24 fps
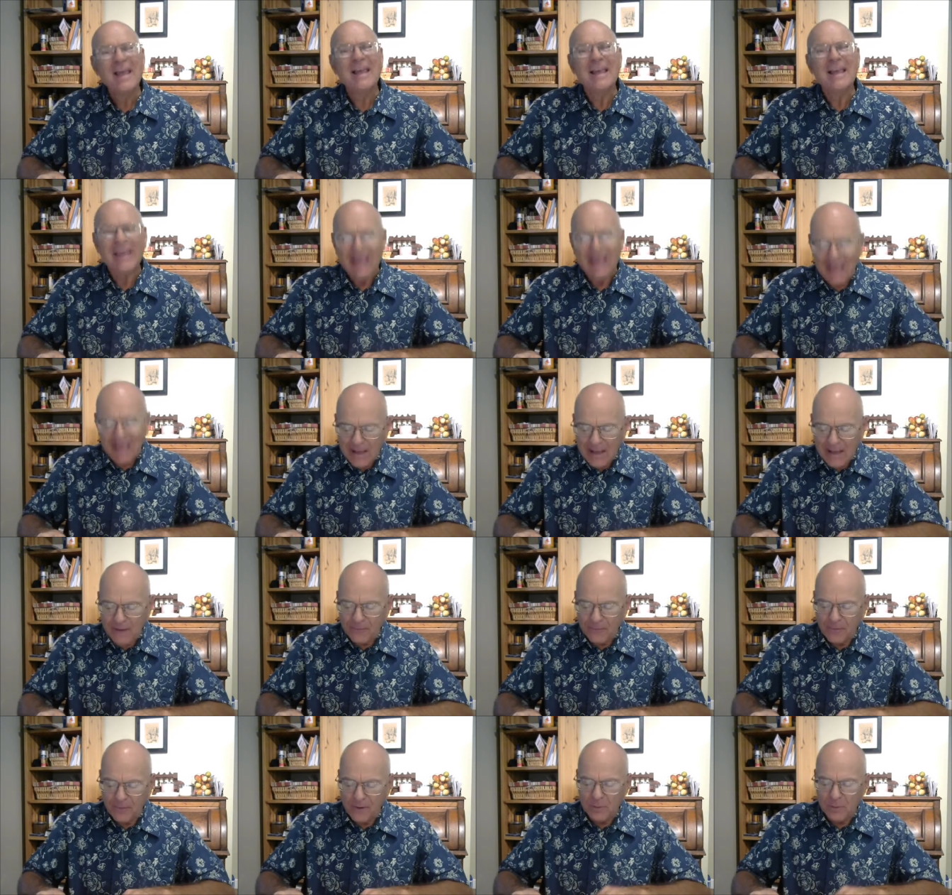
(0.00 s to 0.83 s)

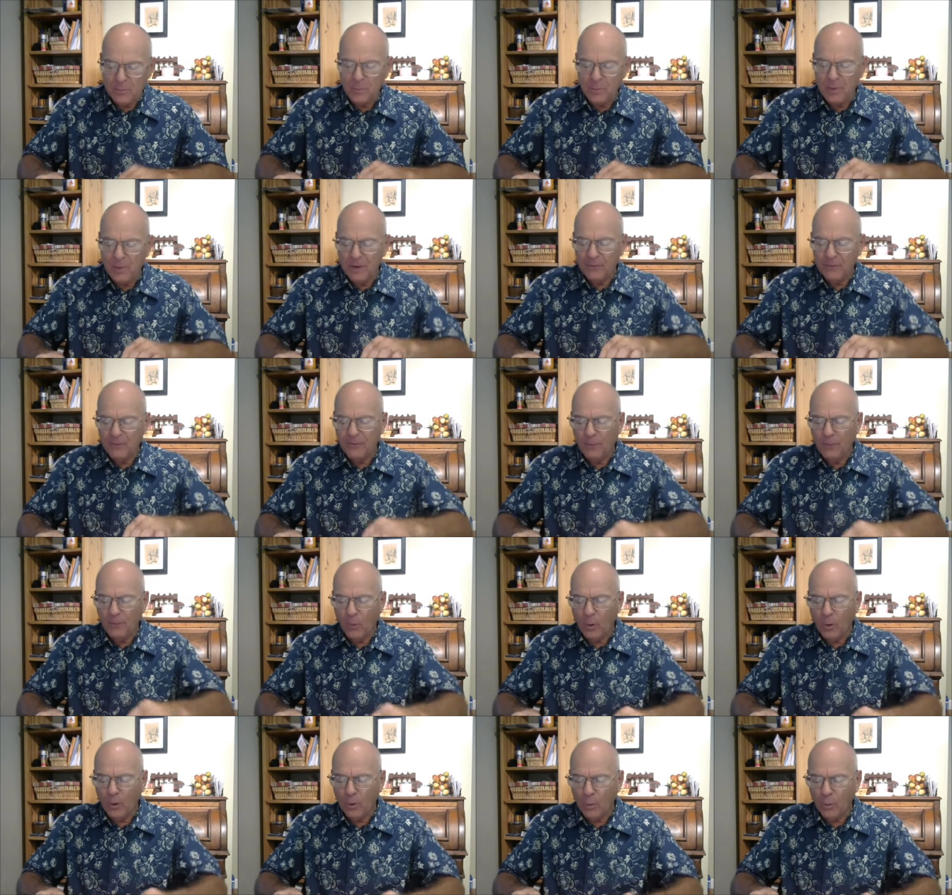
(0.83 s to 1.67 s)
even
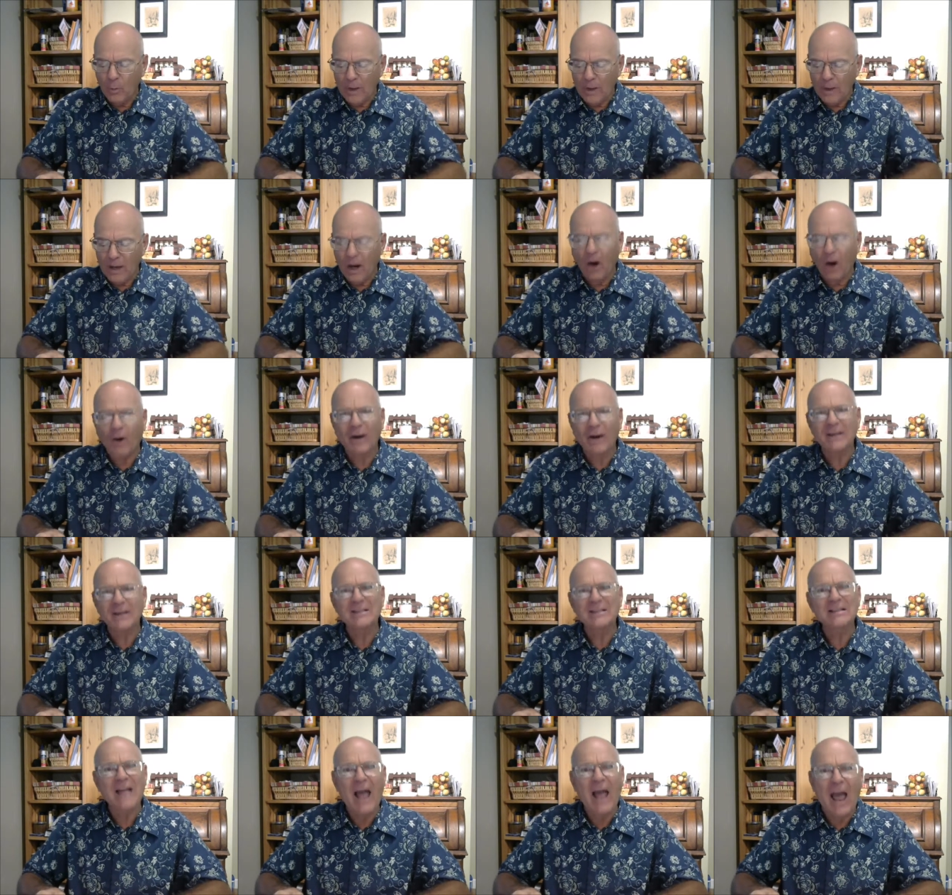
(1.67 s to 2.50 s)
before we are
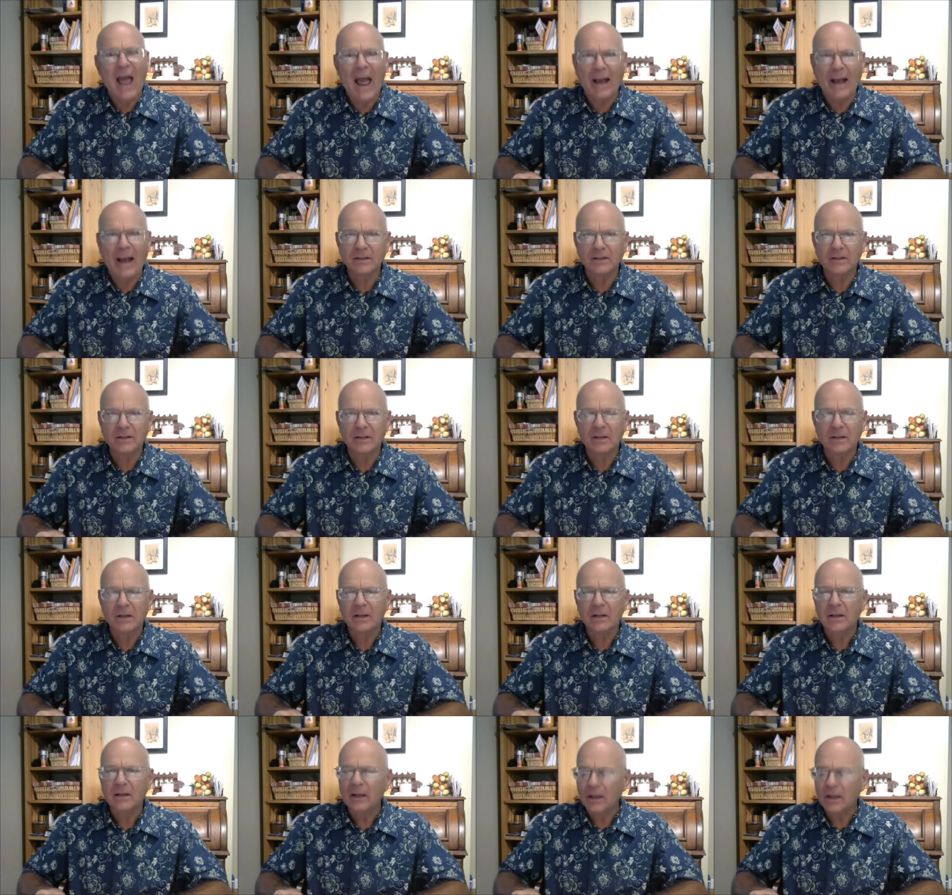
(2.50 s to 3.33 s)
attacked
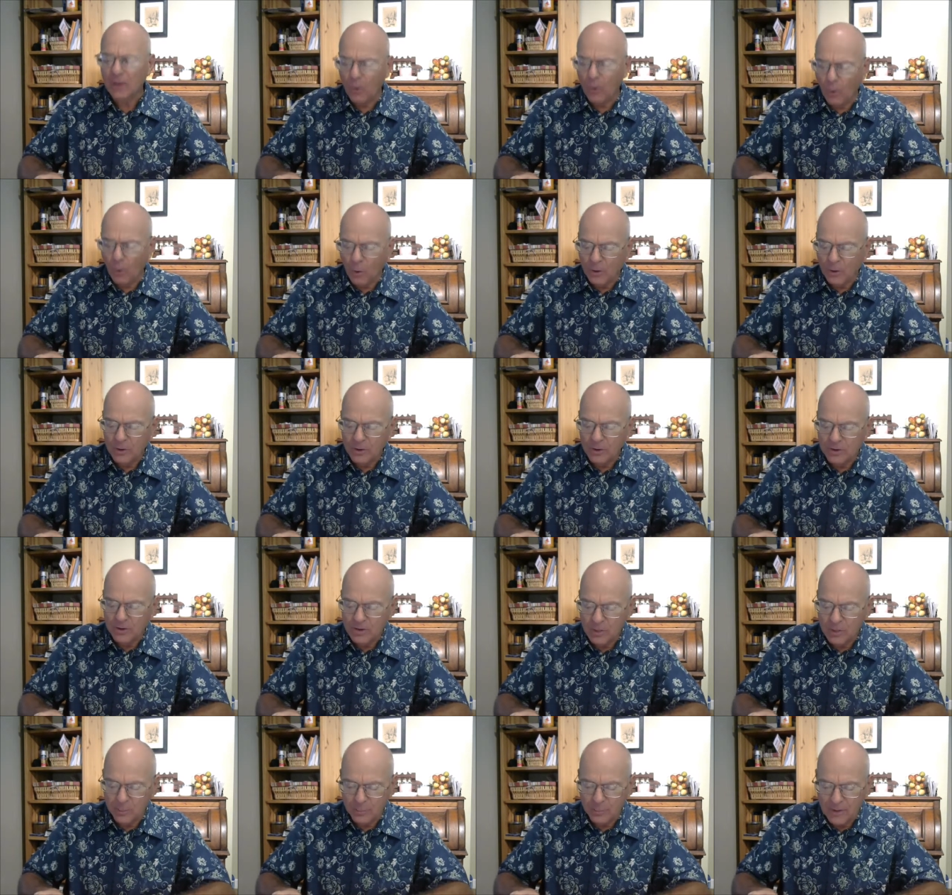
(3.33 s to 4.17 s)
in order
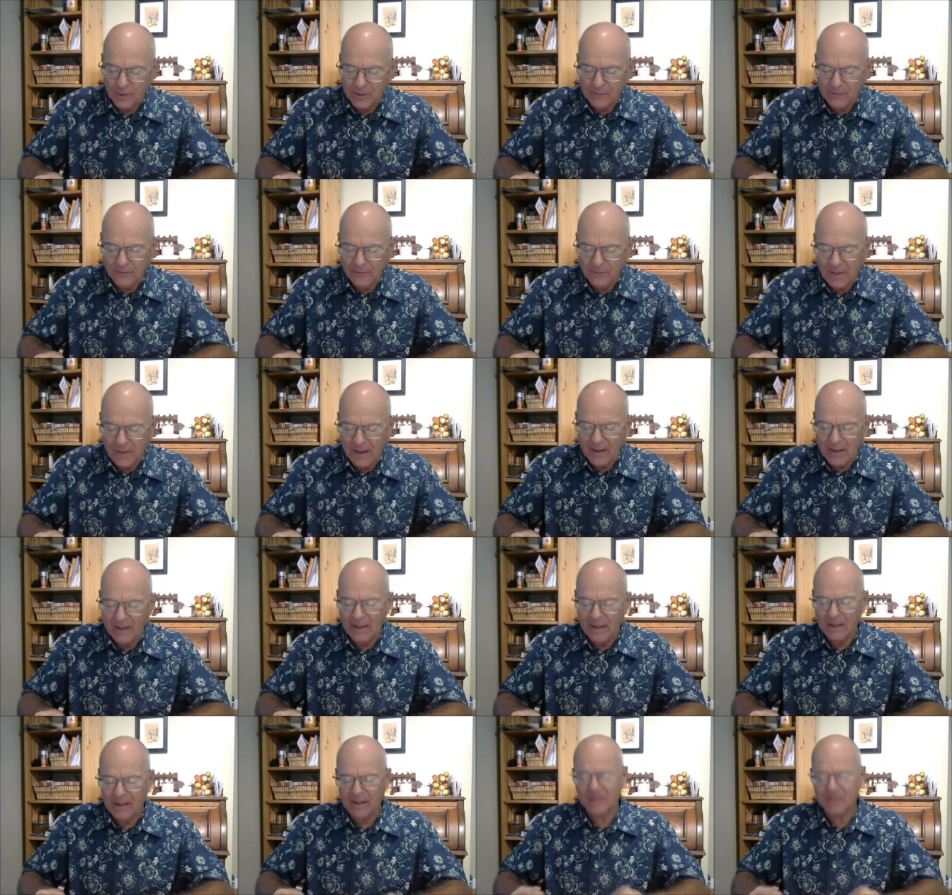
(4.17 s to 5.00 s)
to prevent
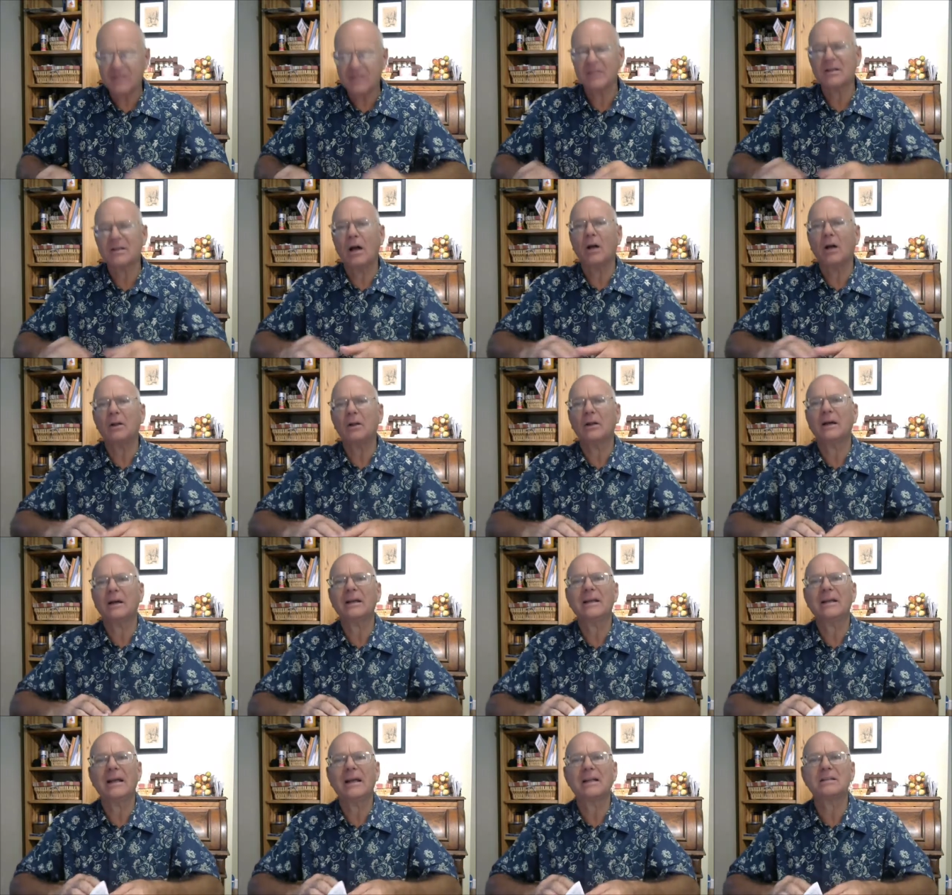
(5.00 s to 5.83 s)
an assault
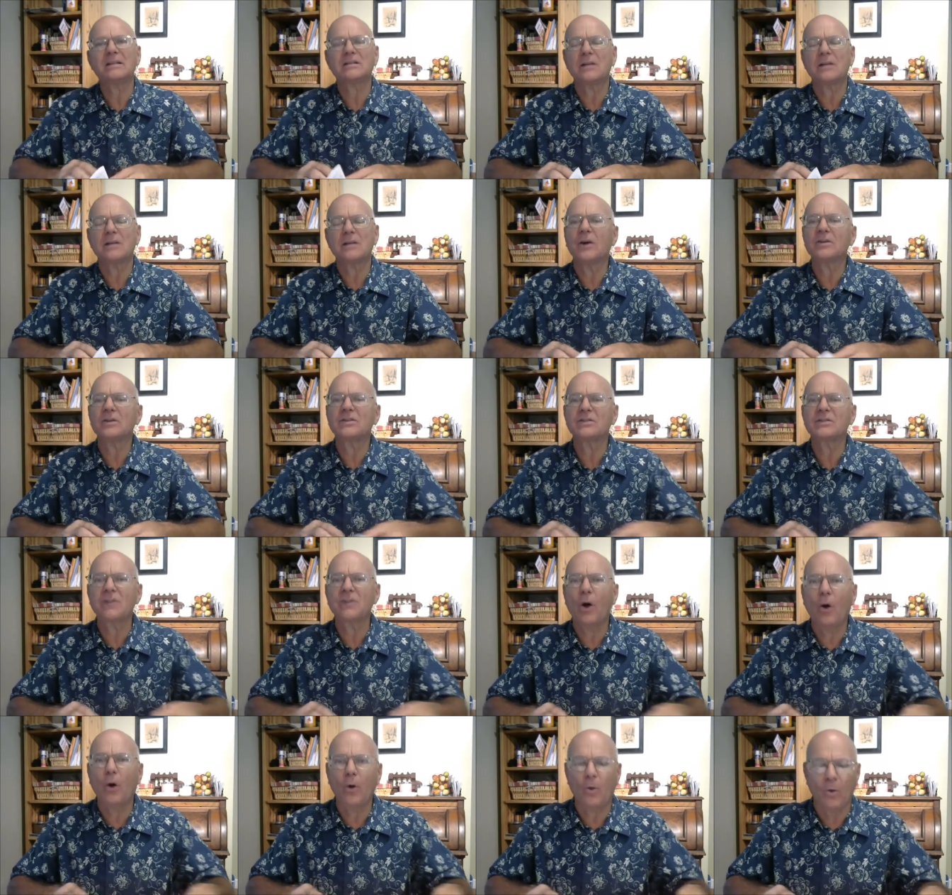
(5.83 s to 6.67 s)
against our
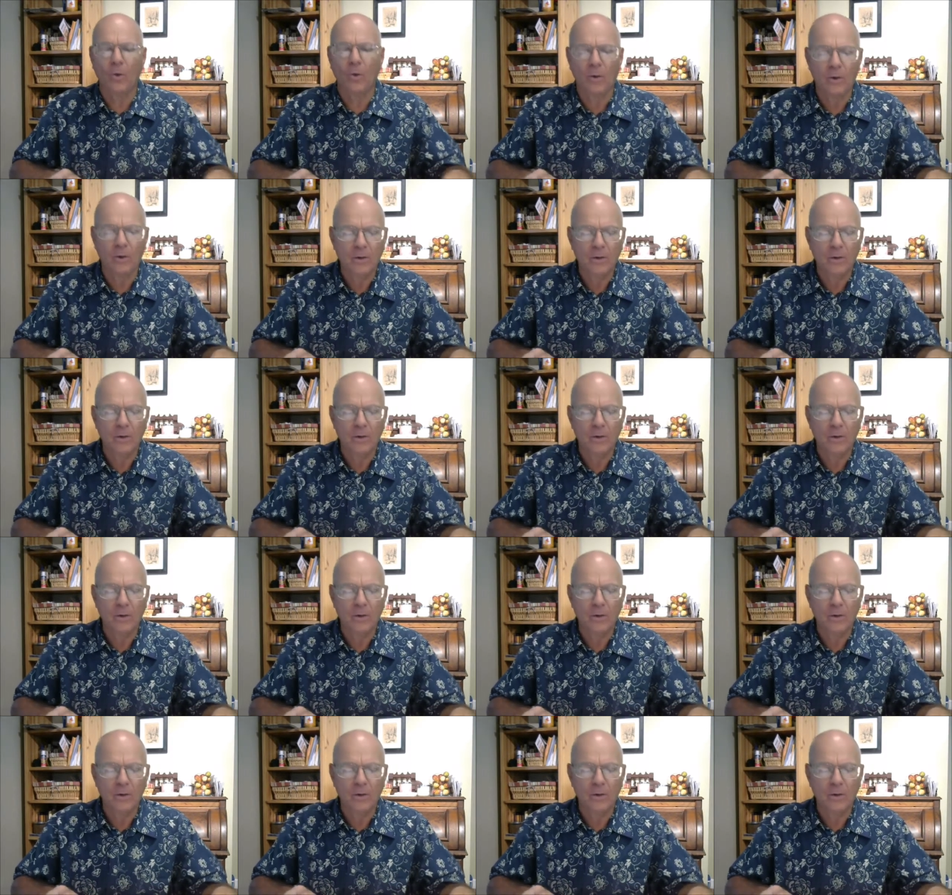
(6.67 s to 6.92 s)
soul.